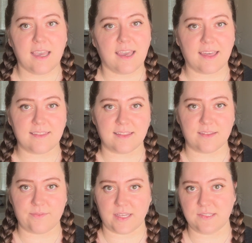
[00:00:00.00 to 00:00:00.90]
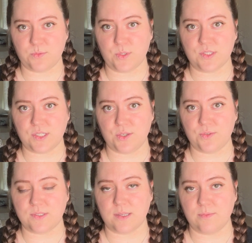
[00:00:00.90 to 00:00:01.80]
and then the vets will
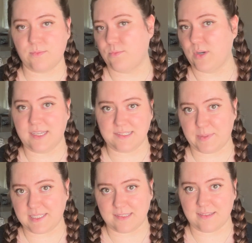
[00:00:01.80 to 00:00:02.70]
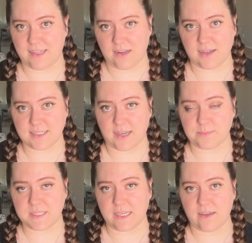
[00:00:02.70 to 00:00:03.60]
do what is basically an
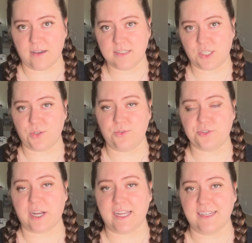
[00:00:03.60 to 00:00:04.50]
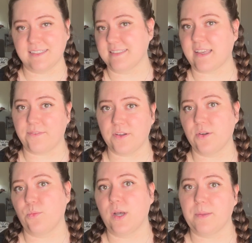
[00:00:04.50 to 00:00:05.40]
autopsy to try and
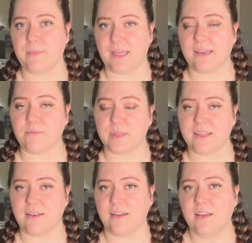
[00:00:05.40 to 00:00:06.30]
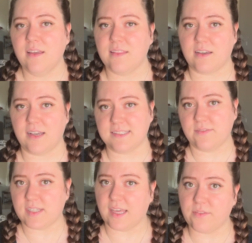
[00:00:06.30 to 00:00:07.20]
discover what may have been the cause
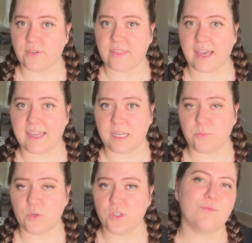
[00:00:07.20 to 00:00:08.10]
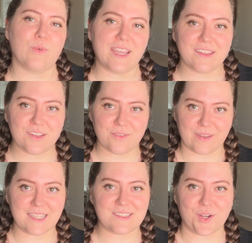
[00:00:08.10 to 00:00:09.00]
of death for that animal. Regular
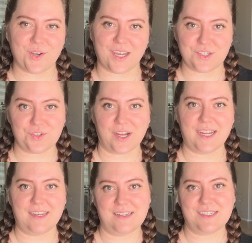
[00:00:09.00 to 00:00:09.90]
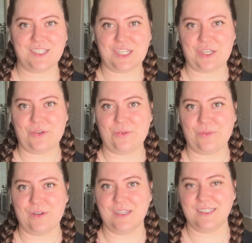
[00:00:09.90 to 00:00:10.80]
vets are not trained
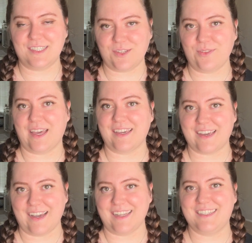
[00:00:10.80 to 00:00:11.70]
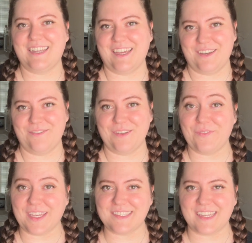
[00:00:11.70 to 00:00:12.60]
to do that kind of
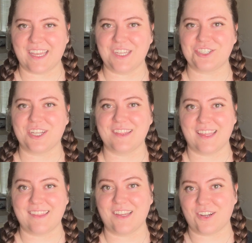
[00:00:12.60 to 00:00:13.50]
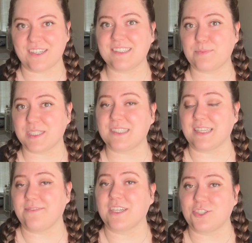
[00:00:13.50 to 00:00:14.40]
investigation. Like, there is
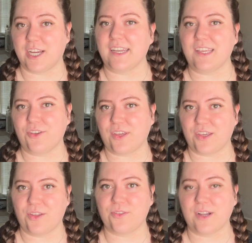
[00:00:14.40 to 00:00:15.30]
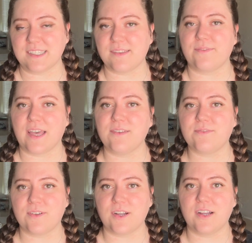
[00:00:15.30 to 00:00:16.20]
specific training you can go through as a vet
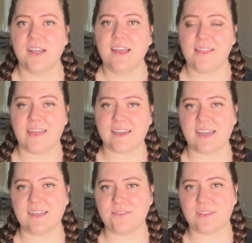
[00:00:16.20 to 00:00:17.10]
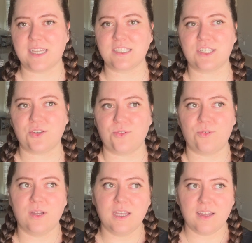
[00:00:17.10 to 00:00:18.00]
for that kind of thing
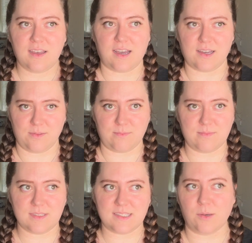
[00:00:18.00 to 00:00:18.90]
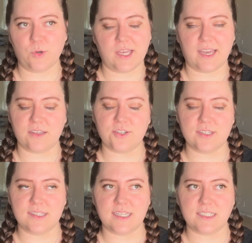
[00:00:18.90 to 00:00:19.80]
to somewhat
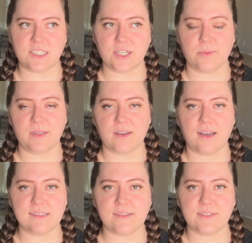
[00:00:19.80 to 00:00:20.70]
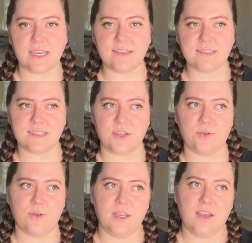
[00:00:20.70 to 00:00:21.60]
accurately determine cause of death.
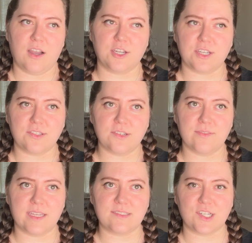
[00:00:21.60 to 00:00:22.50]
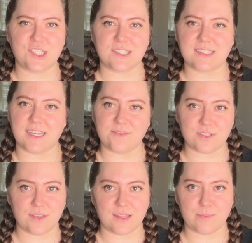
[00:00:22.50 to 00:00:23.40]
So our shelter vets are just kind of
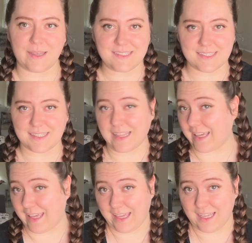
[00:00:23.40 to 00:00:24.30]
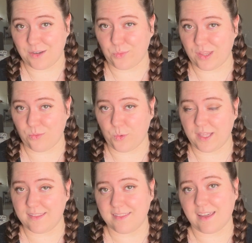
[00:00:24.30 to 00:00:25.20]
doing the best they can with
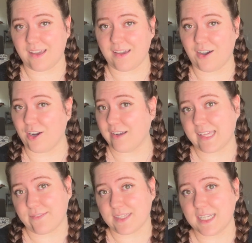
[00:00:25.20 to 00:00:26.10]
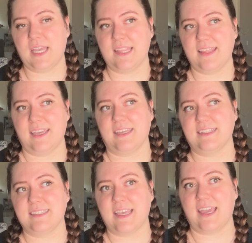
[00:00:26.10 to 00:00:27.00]
what they are given, and they can
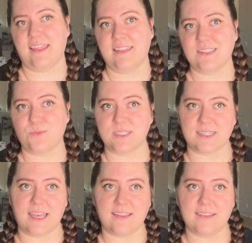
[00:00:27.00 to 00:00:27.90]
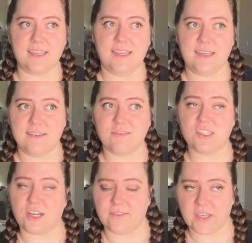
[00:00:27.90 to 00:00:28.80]
say this was likely
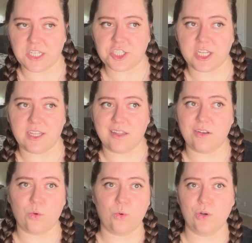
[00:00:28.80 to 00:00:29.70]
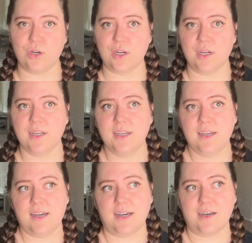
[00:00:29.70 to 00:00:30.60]
starvation or
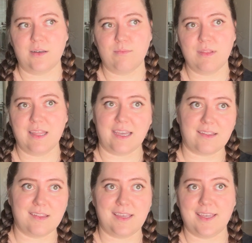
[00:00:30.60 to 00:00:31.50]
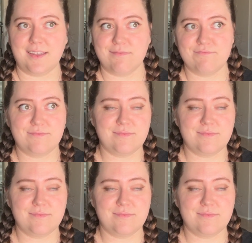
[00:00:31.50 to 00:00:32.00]
likely,